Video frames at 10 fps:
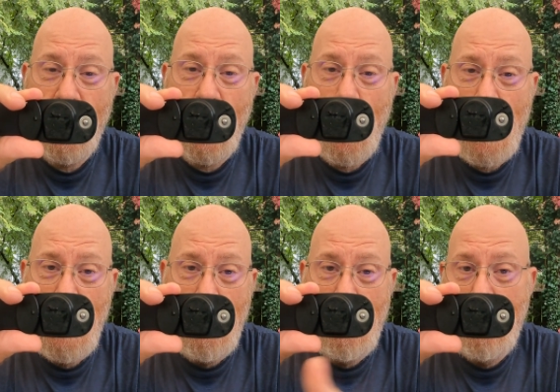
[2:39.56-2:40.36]

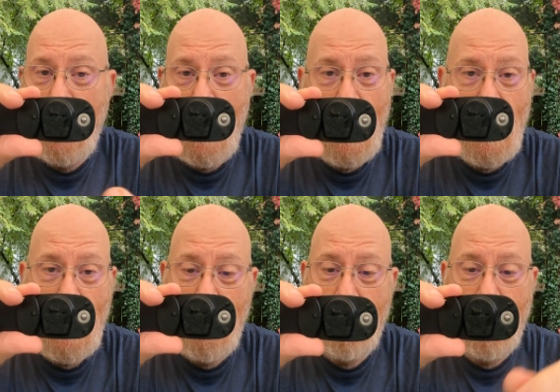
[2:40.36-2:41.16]
coin,
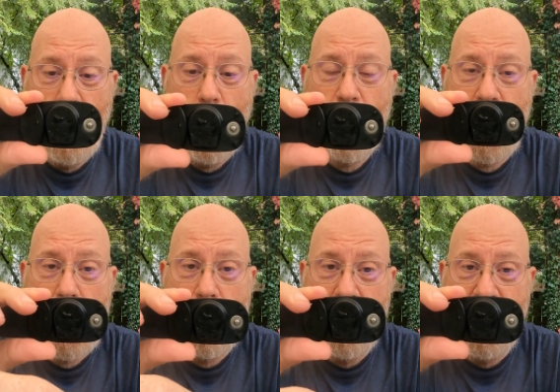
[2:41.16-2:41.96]
and no
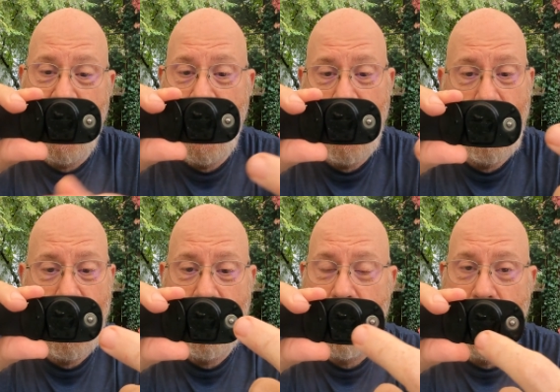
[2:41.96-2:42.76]
problems. And
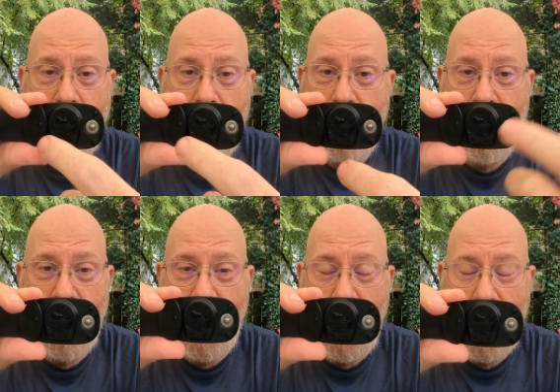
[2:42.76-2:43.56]

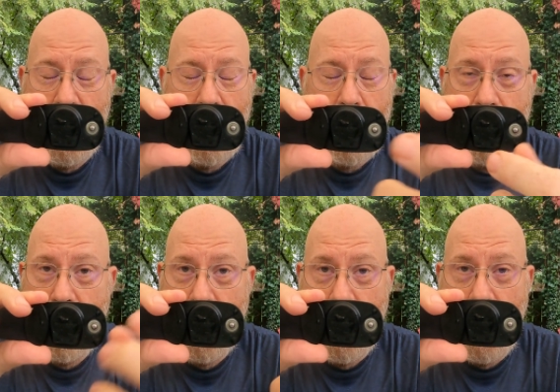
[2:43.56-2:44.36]
the
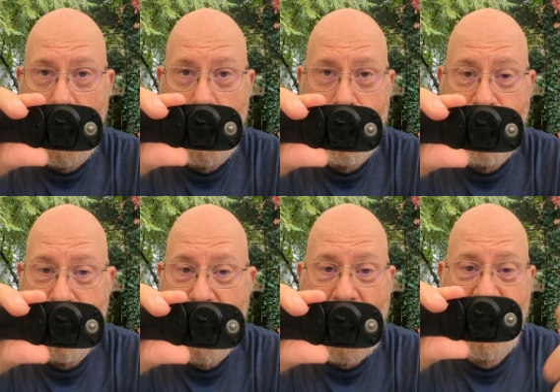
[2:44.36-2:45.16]

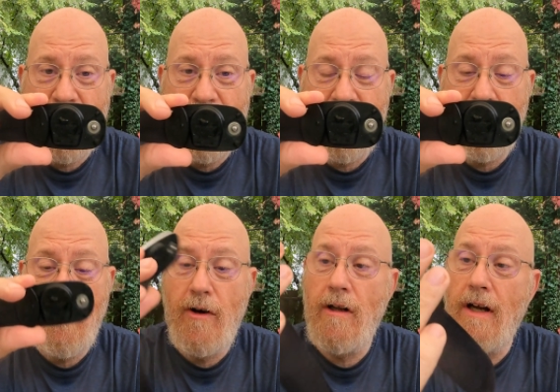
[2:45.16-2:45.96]
gasket doesn't
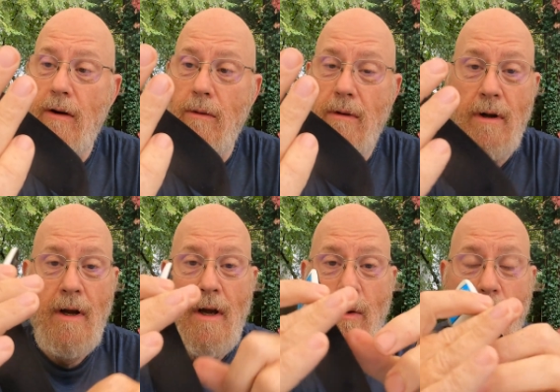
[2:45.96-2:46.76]
fall out.
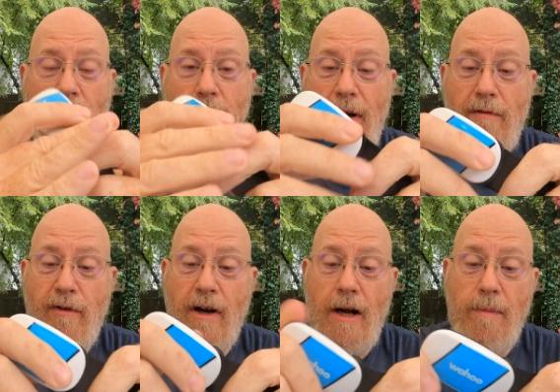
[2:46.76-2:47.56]
Worked great
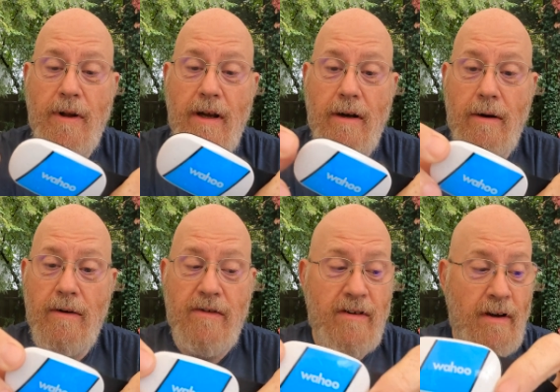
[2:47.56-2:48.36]
for a couple of
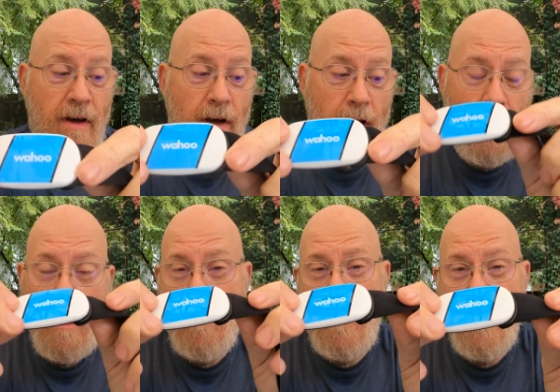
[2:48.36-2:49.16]
years.
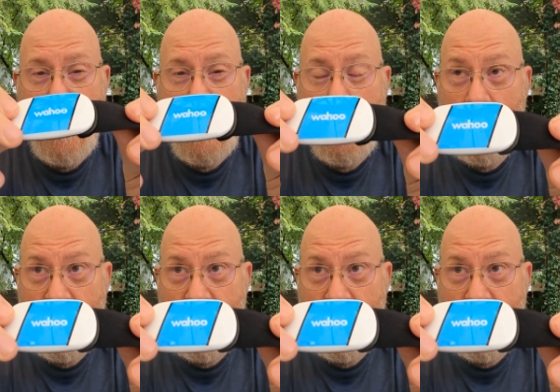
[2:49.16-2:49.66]
By then I